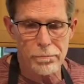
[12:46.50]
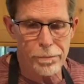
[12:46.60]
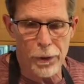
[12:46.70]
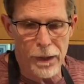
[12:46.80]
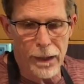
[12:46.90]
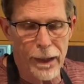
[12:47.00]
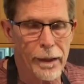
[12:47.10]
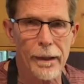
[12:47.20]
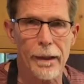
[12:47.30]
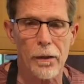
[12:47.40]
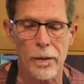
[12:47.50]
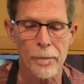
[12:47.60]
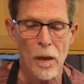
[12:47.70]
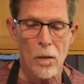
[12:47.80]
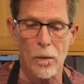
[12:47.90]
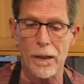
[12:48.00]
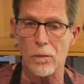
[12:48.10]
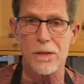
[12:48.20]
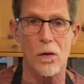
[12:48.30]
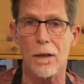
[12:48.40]
put it in here when it
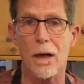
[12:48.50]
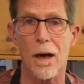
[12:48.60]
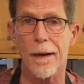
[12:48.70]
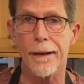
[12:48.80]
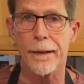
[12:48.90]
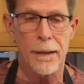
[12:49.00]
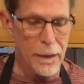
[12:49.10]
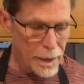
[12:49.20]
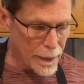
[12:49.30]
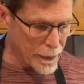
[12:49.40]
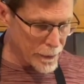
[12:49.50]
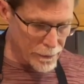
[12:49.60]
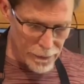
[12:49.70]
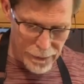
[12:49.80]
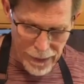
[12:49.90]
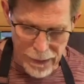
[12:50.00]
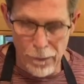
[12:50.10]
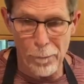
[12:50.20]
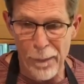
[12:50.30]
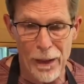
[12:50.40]
was on high and let
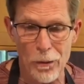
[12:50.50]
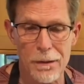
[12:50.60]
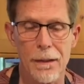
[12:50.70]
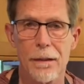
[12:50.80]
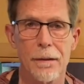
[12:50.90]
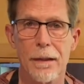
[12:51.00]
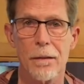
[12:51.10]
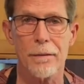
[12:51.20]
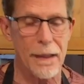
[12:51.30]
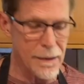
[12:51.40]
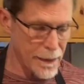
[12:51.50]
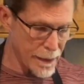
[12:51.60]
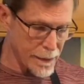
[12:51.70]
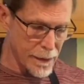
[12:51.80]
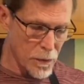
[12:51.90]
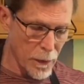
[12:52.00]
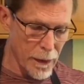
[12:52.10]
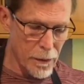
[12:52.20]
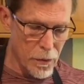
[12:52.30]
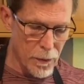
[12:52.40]
it melt in there. That's the easiest way
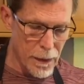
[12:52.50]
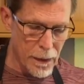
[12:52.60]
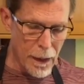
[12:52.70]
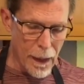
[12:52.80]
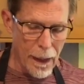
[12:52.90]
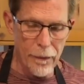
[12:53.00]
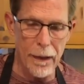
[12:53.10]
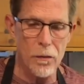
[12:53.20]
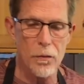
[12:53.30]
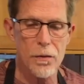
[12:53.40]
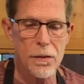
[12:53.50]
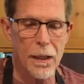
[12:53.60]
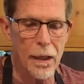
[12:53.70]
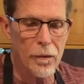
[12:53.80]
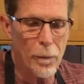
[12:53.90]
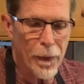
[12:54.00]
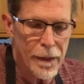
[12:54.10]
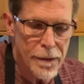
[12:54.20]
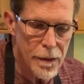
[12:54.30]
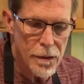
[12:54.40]
to do it. And then you just take the
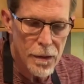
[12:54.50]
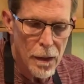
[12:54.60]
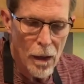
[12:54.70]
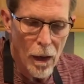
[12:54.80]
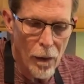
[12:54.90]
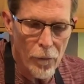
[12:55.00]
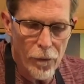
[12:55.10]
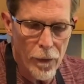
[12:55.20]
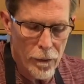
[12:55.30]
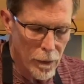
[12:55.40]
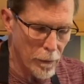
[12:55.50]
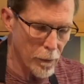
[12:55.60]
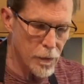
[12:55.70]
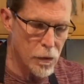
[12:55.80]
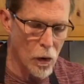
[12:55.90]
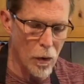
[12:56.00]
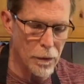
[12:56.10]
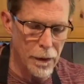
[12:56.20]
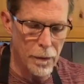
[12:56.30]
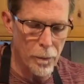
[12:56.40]
pieces of
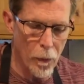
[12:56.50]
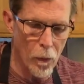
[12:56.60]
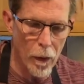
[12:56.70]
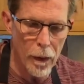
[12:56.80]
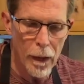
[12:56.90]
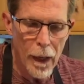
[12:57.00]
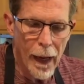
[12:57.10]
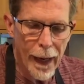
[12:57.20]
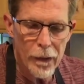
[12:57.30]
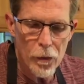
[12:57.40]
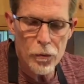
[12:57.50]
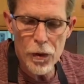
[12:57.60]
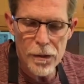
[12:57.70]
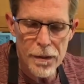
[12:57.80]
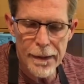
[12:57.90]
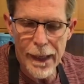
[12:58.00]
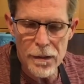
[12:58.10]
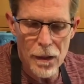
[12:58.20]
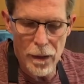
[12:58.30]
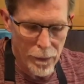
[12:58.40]
salted pork and you just
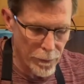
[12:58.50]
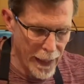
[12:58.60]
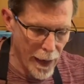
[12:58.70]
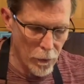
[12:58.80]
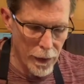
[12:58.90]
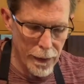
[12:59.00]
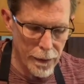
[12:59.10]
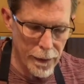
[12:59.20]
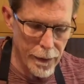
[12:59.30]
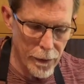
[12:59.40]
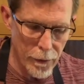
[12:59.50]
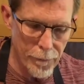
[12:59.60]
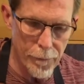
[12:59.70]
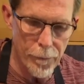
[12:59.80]
nestle them down in here.